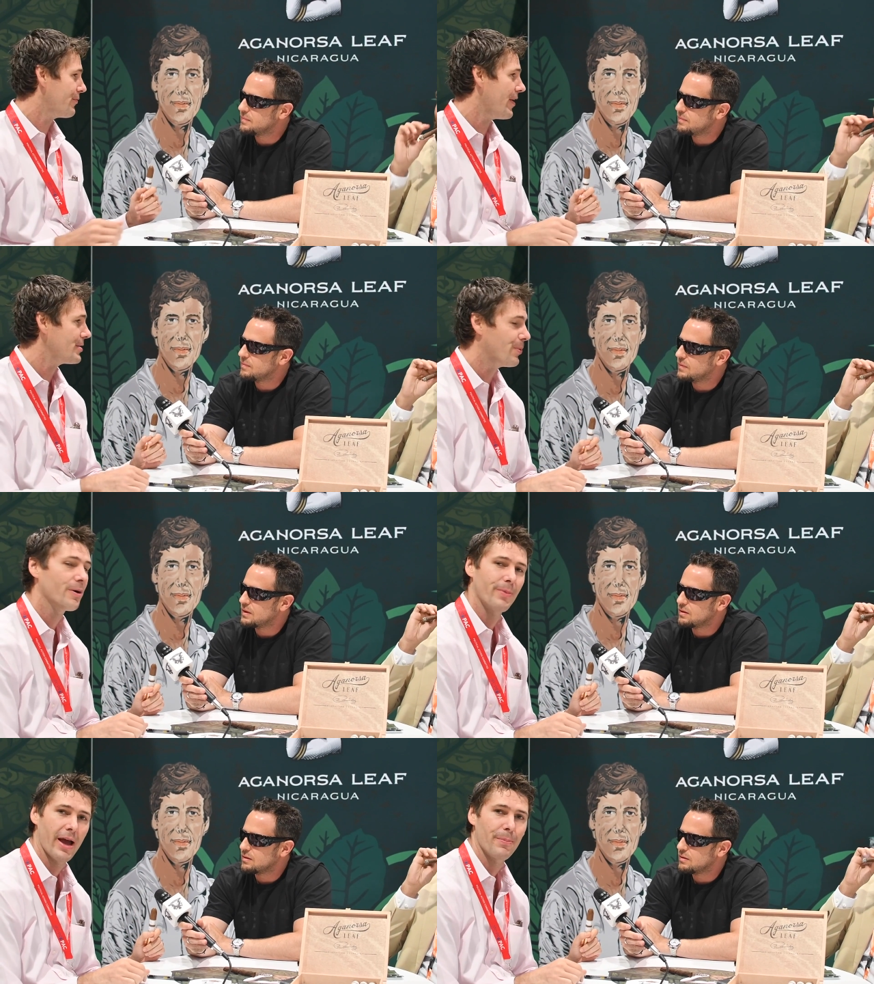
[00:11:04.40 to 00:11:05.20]

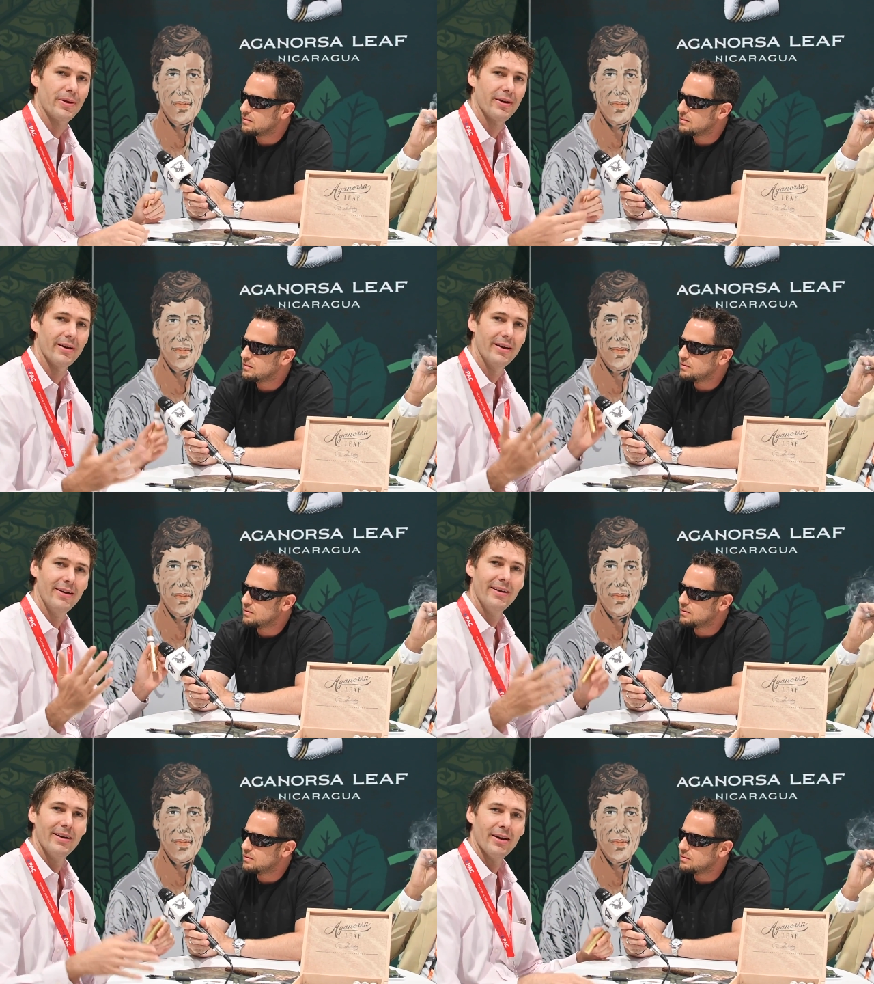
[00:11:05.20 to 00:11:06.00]
Speaker 1: Facebook. Be happy to
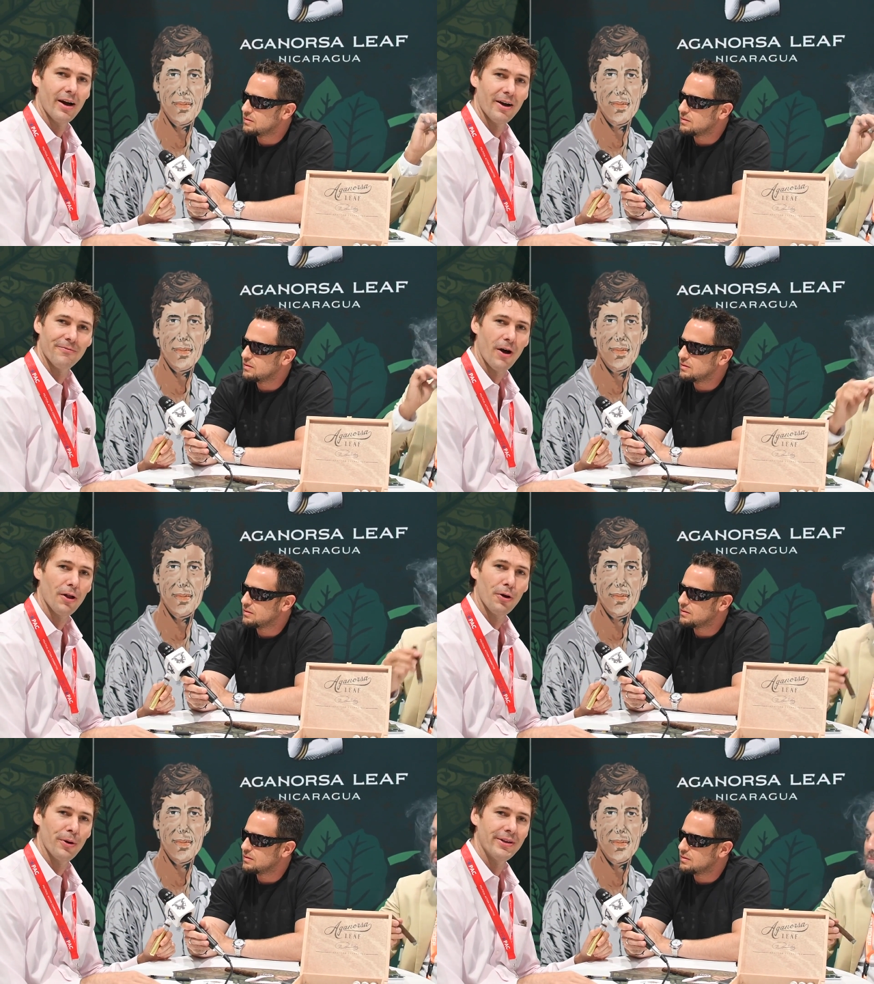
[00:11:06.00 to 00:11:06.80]
uh,
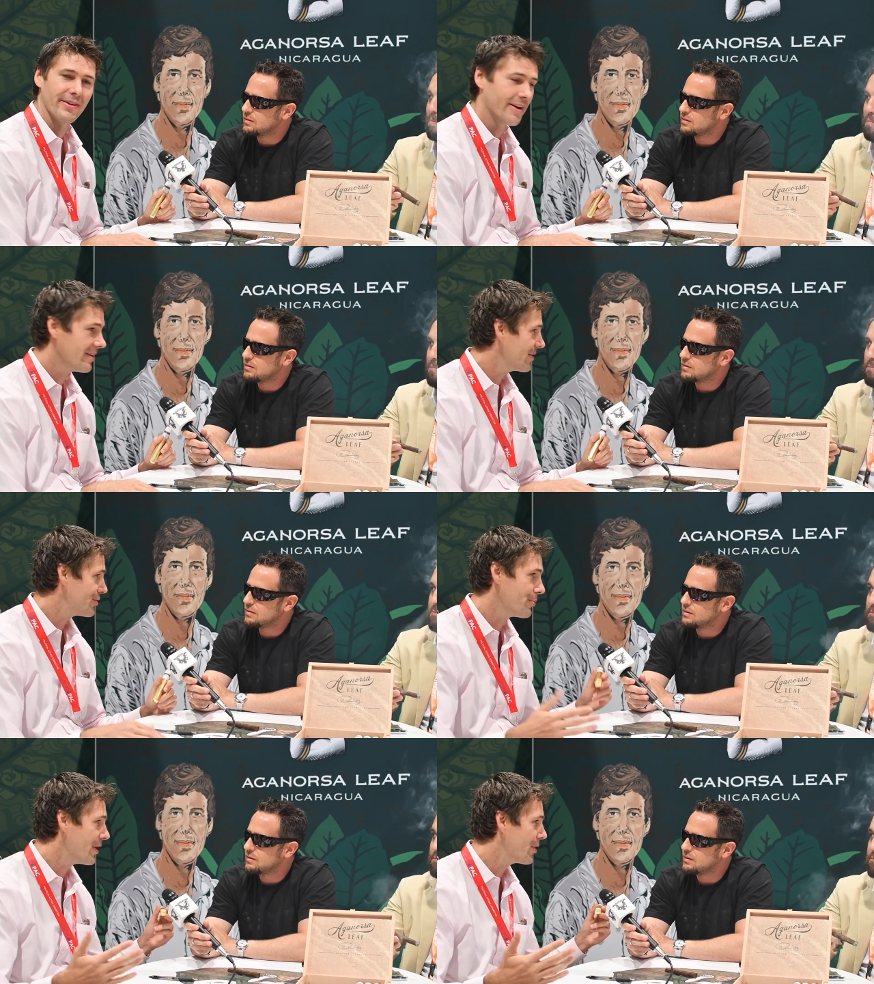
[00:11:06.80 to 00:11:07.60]
follow and uh,
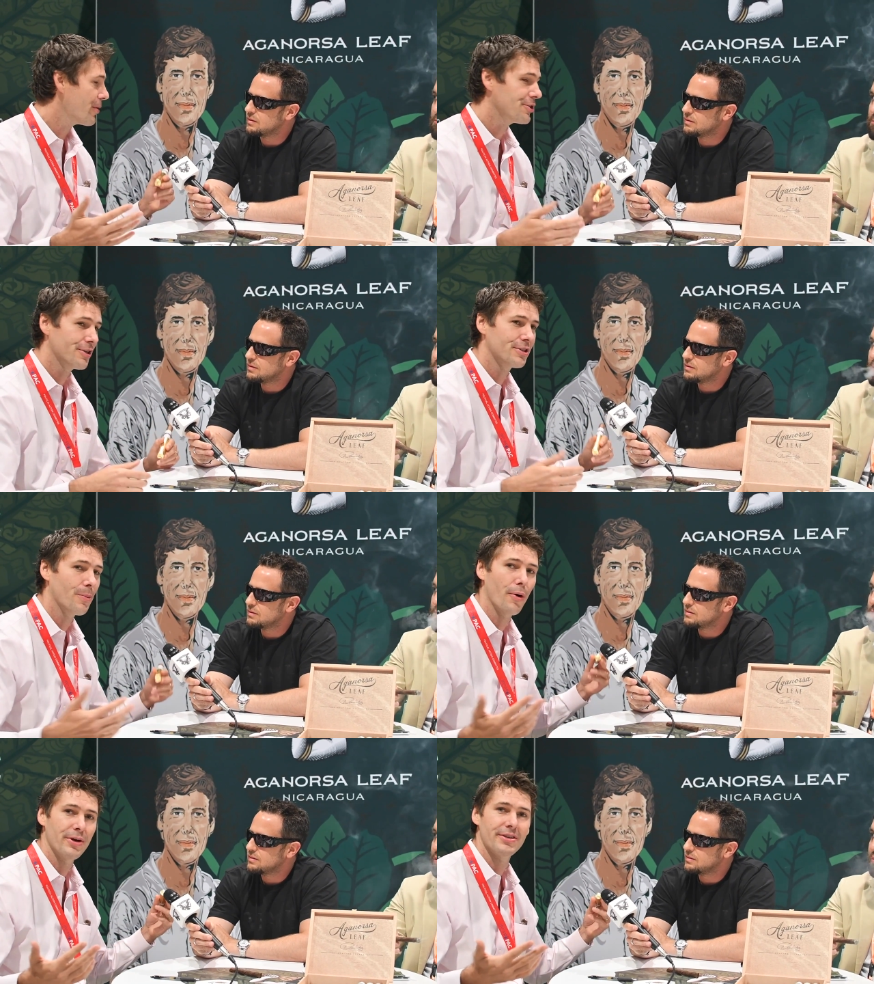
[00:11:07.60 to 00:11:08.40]
shoot me any questions.
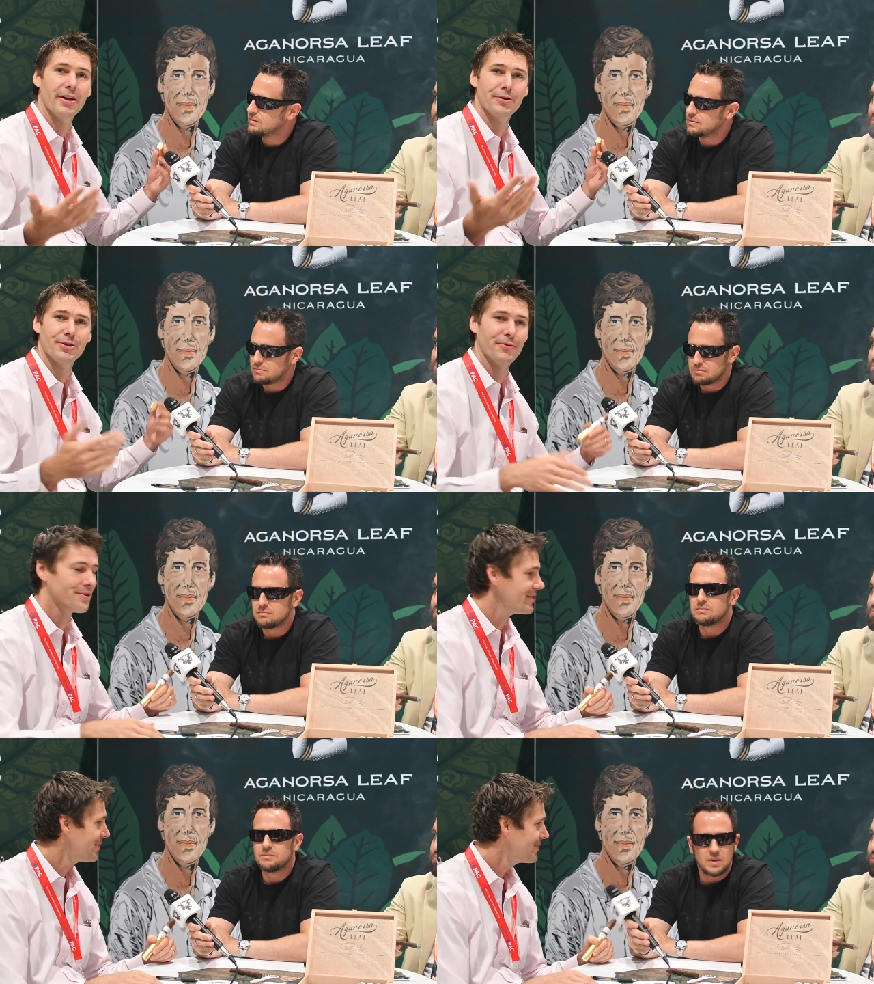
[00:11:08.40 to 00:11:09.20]
I'm always at your
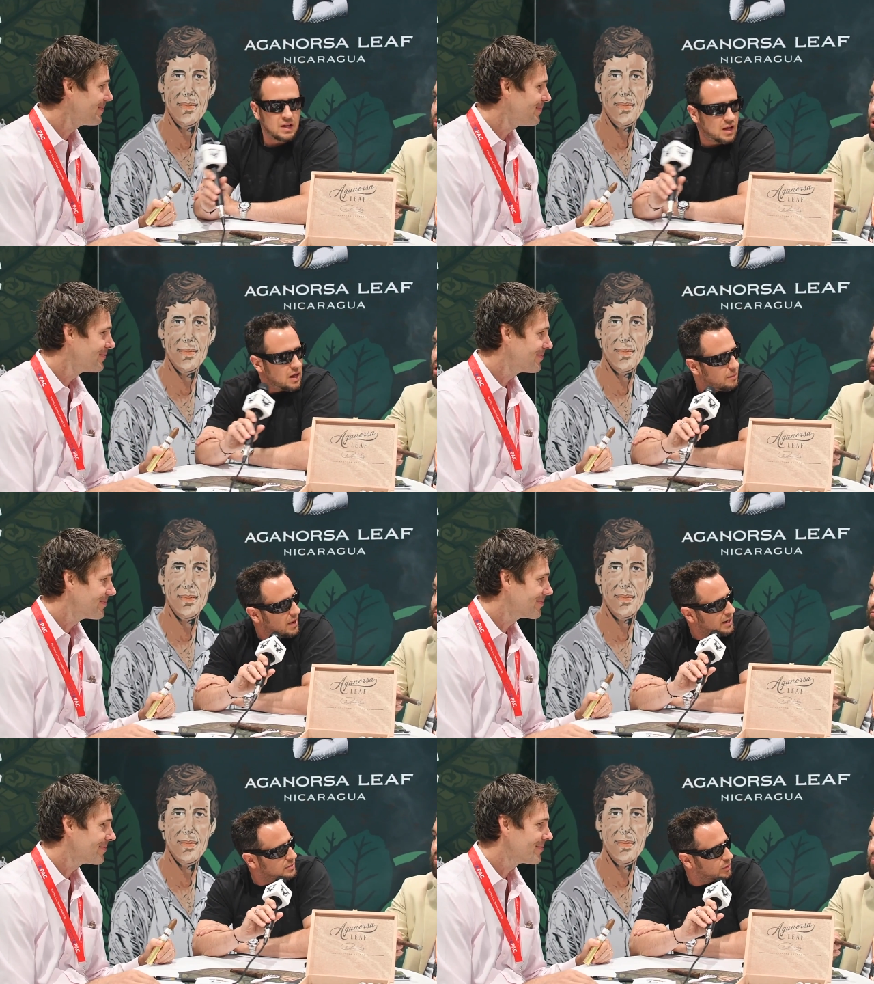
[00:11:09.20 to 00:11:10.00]
service.
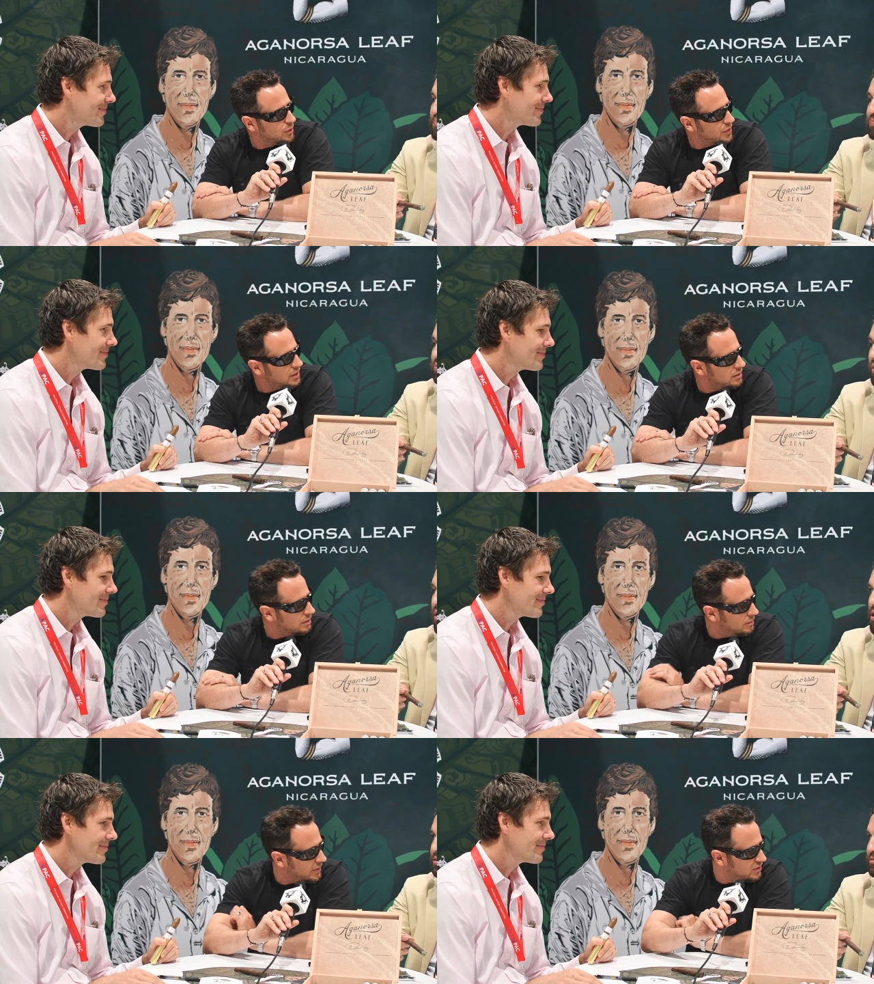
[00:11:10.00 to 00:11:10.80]
Max, what
Speaker 2: do you think
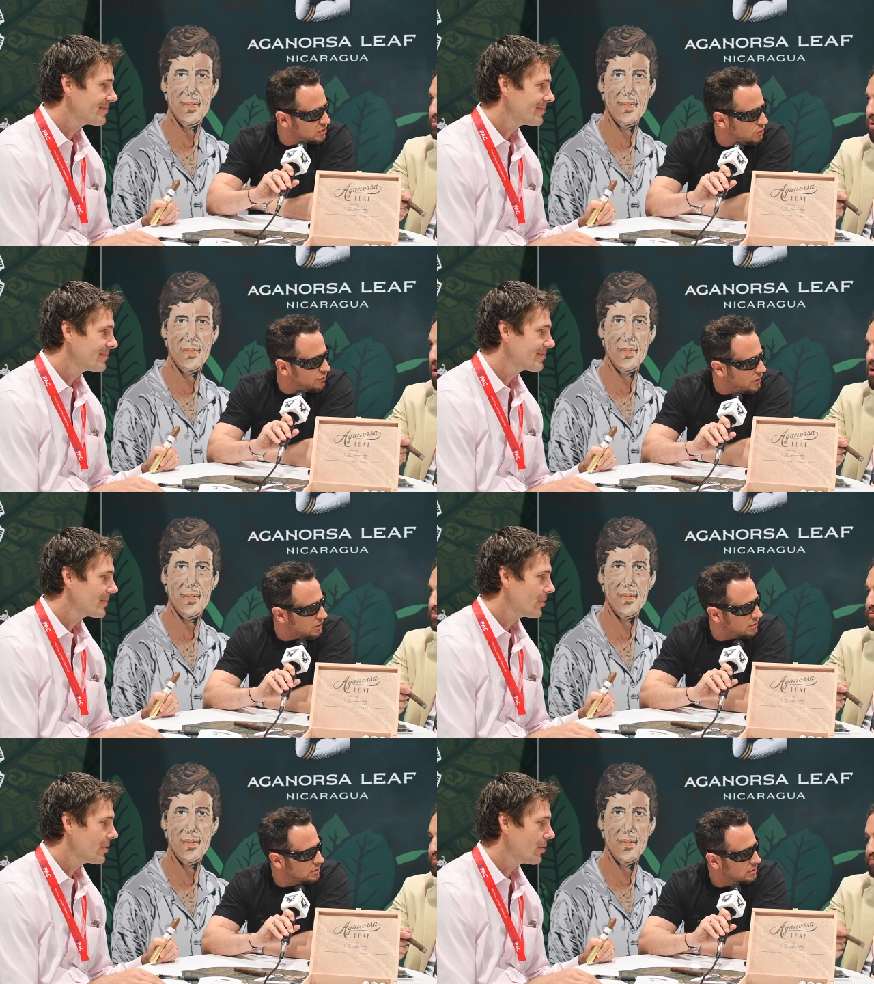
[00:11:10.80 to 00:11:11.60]
about this so
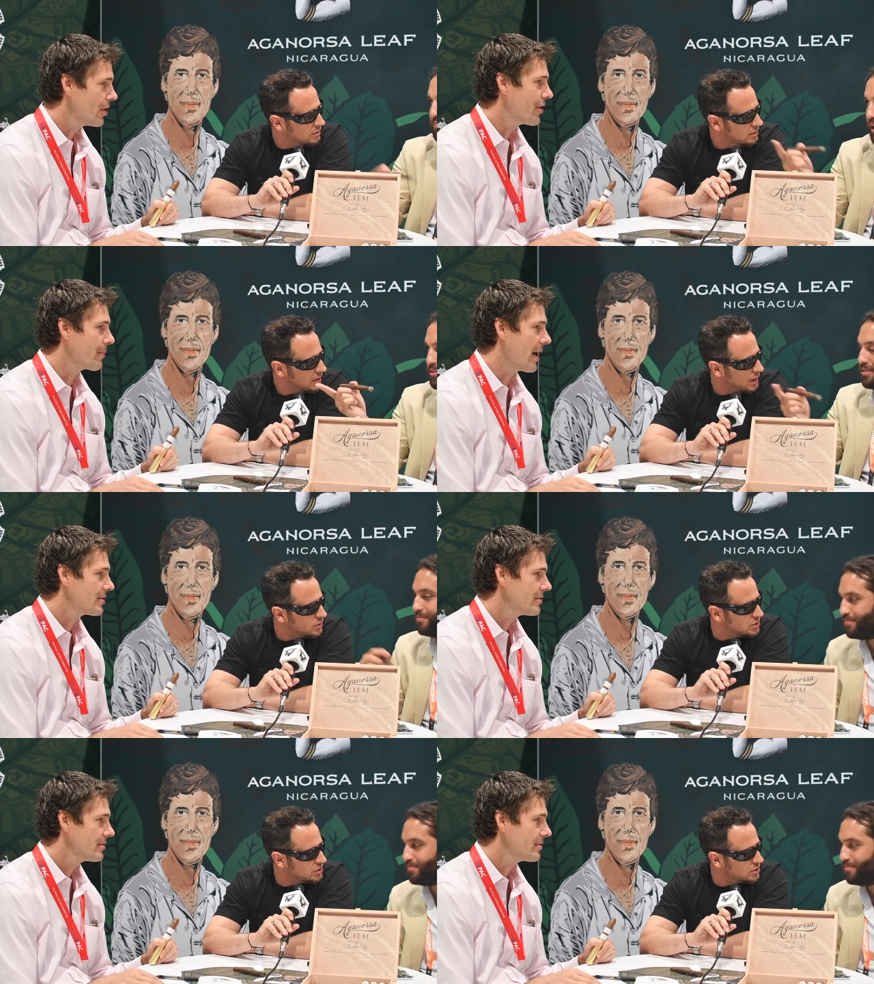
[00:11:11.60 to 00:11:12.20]
far? What do you think? Max? How is